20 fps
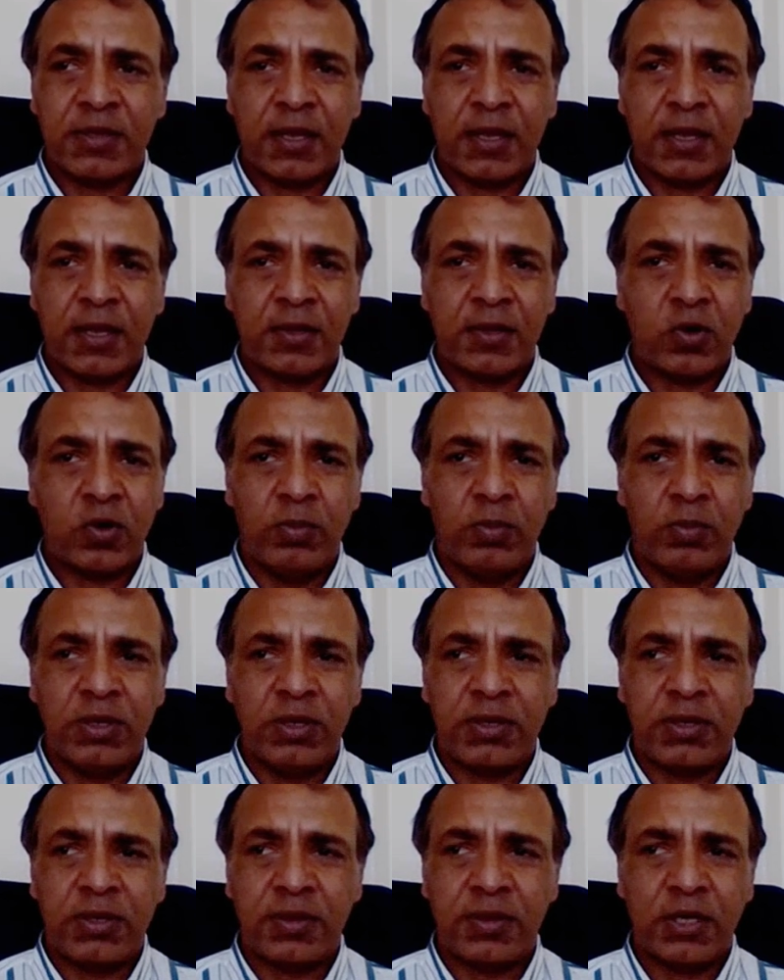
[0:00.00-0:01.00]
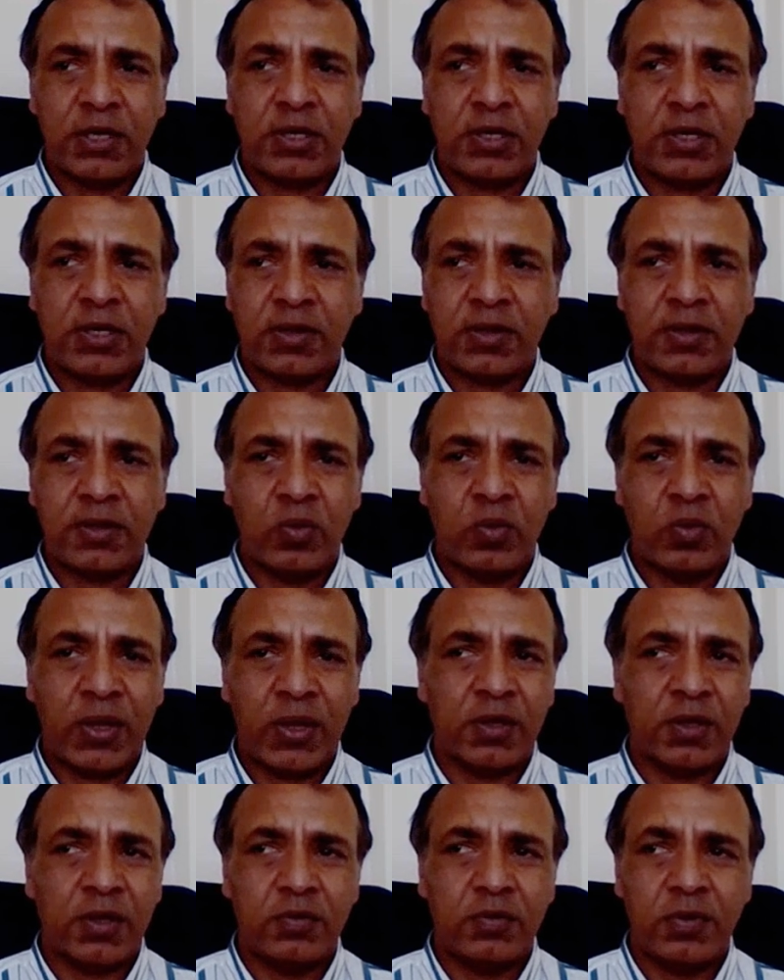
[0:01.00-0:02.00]
is that in communities such as in
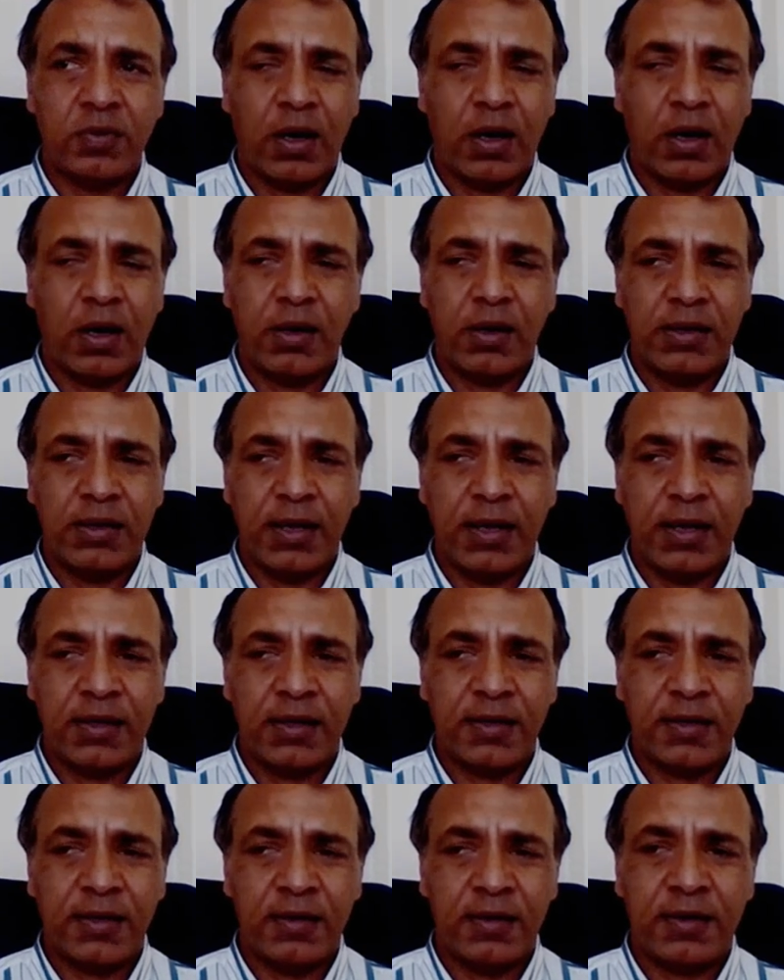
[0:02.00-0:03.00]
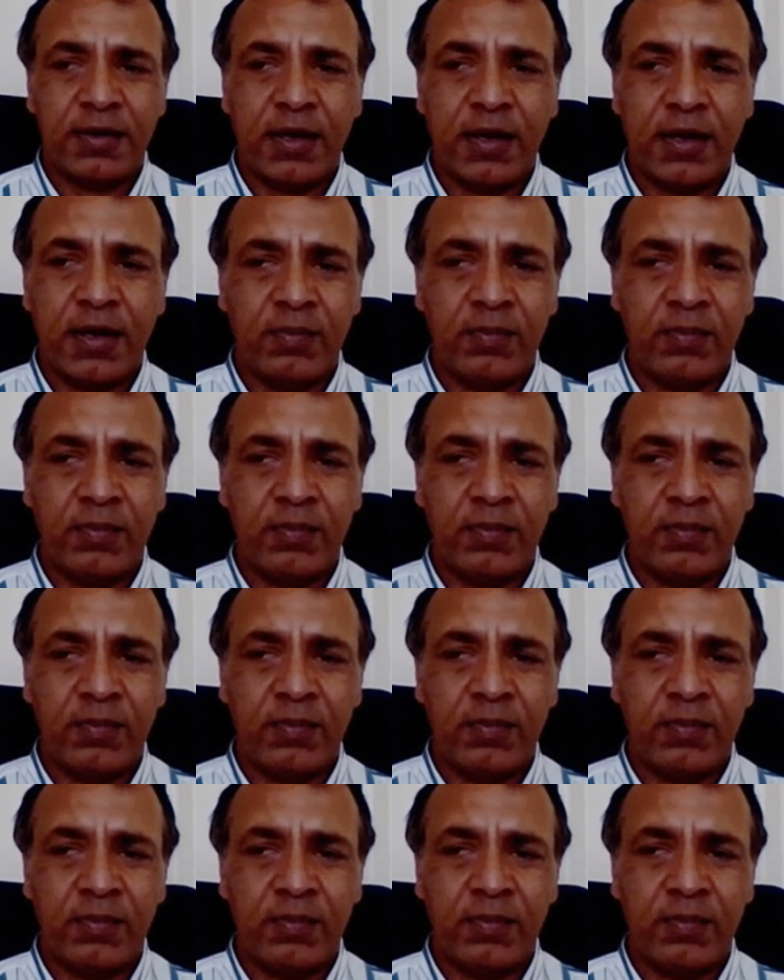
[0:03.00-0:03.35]
Soweto, in Alexandra,